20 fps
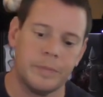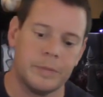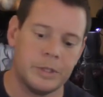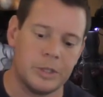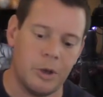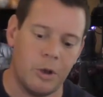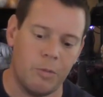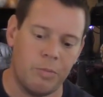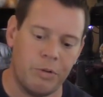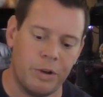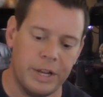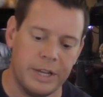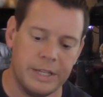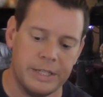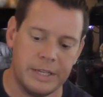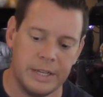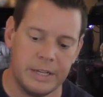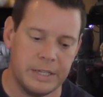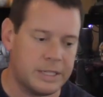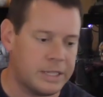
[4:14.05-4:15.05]
So pretty
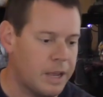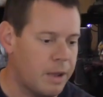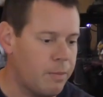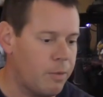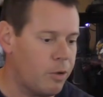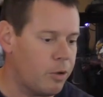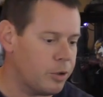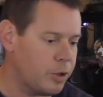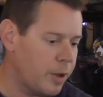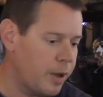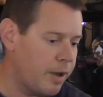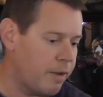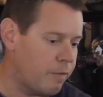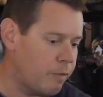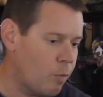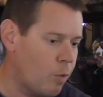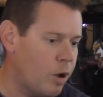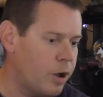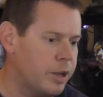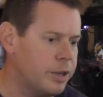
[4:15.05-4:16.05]
easy to assemble. You
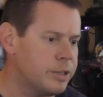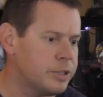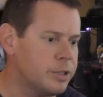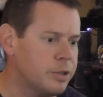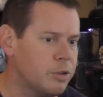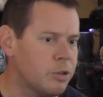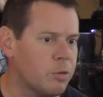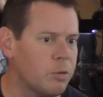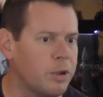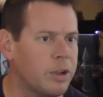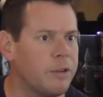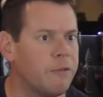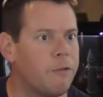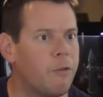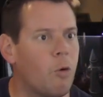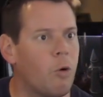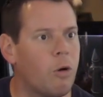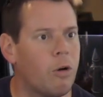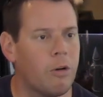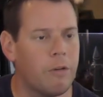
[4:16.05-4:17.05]
have 1, 2, 3,
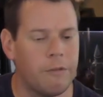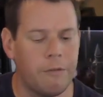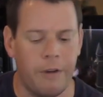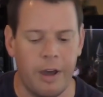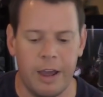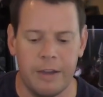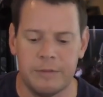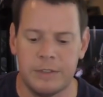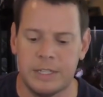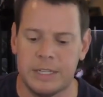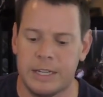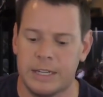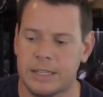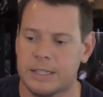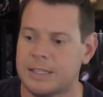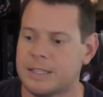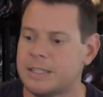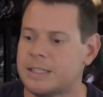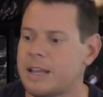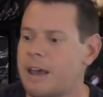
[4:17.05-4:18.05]
4, 5,
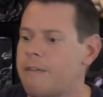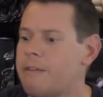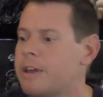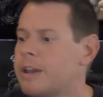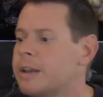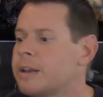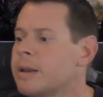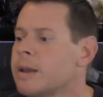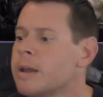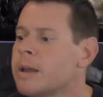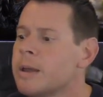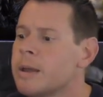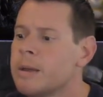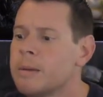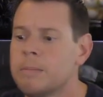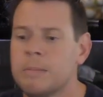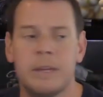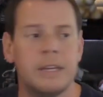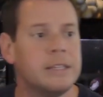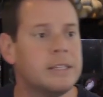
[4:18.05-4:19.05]
6, 7
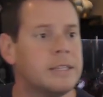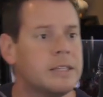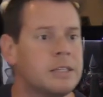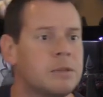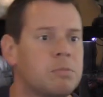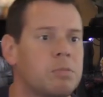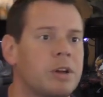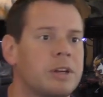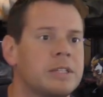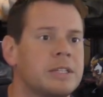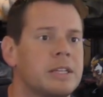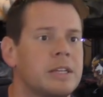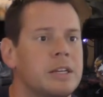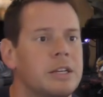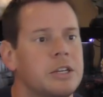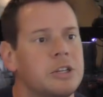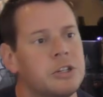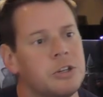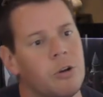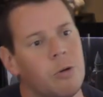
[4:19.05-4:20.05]
pieces plus the
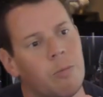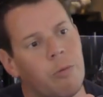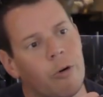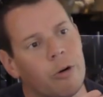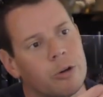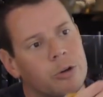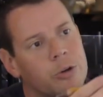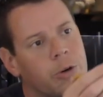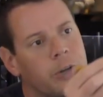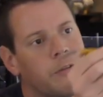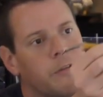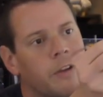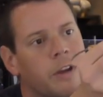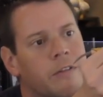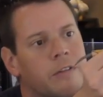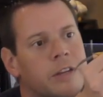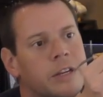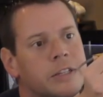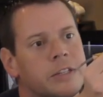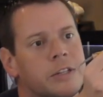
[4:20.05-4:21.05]
additional portrait if you
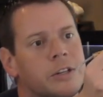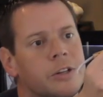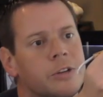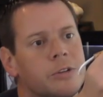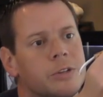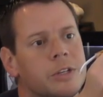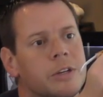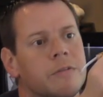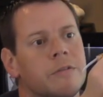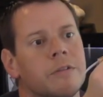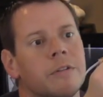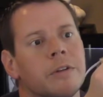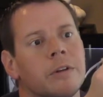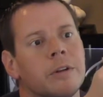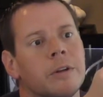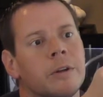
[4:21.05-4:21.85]
have the exclusive.